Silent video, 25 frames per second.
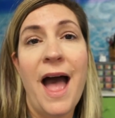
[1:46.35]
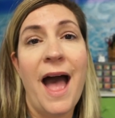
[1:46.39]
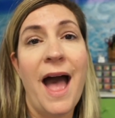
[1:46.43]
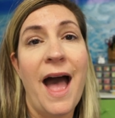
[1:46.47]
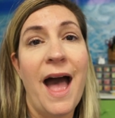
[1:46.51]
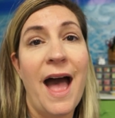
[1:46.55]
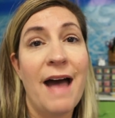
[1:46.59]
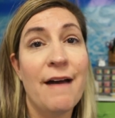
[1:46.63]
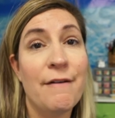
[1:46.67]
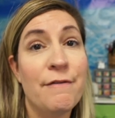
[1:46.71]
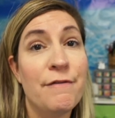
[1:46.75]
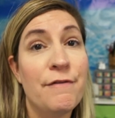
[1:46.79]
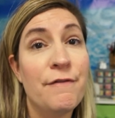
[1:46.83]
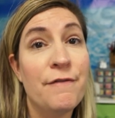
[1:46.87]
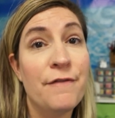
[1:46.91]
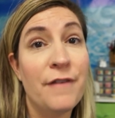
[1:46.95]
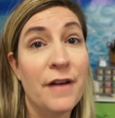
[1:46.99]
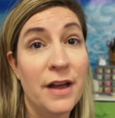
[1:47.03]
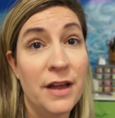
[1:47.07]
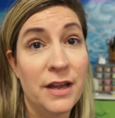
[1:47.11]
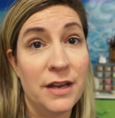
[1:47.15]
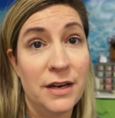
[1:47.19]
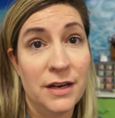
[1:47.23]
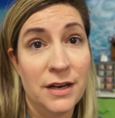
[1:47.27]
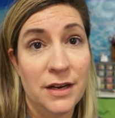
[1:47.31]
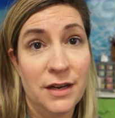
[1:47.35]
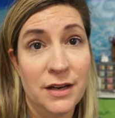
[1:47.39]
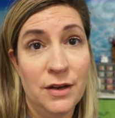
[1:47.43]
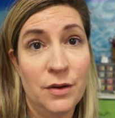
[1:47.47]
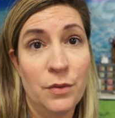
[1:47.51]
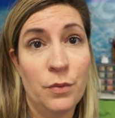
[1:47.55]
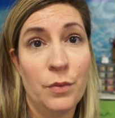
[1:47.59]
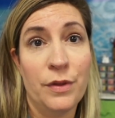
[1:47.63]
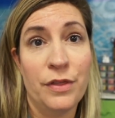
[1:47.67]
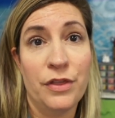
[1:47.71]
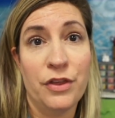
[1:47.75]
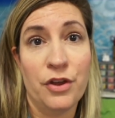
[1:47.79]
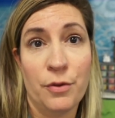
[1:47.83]
Have fun
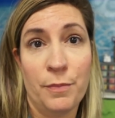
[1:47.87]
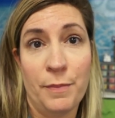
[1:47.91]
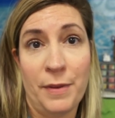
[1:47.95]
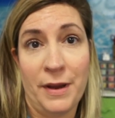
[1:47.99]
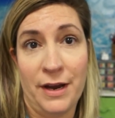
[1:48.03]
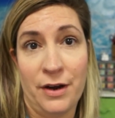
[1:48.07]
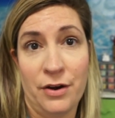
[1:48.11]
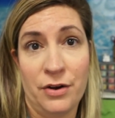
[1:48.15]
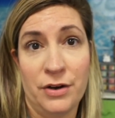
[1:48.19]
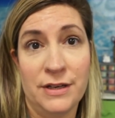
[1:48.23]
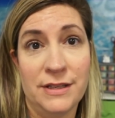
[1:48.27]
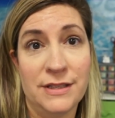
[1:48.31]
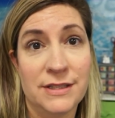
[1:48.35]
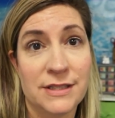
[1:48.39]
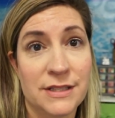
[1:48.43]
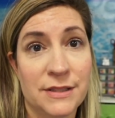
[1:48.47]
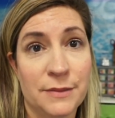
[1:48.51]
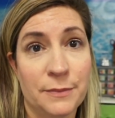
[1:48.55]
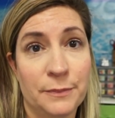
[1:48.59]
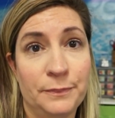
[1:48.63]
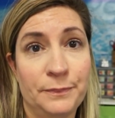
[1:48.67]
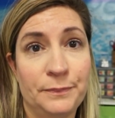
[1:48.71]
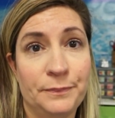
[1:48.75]
with your parents.